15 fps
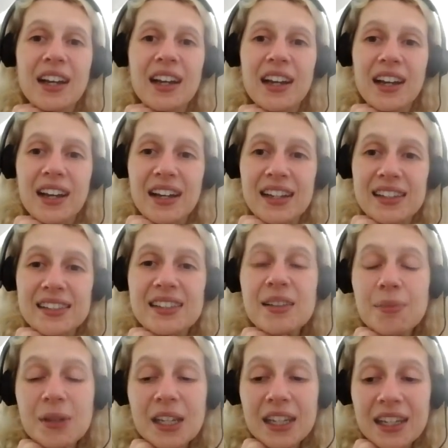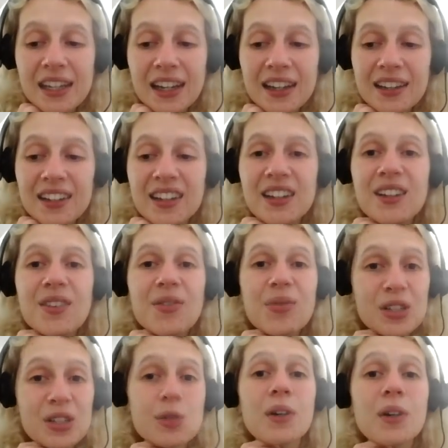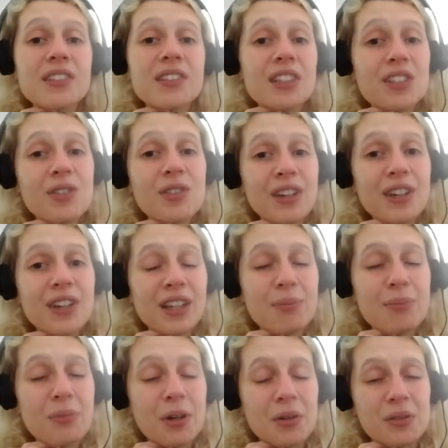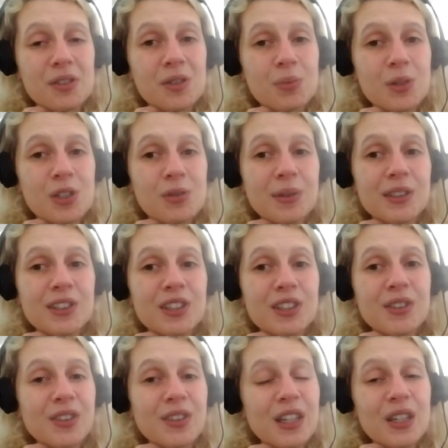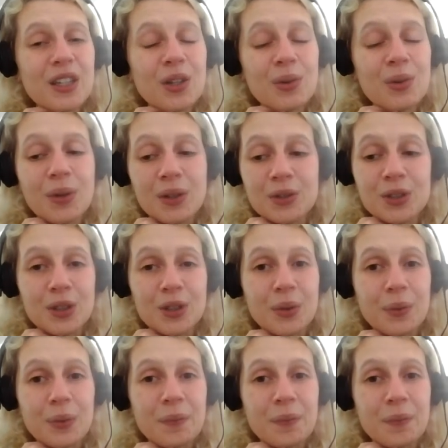Samikya, which one did you like most? Which one do you think you will do?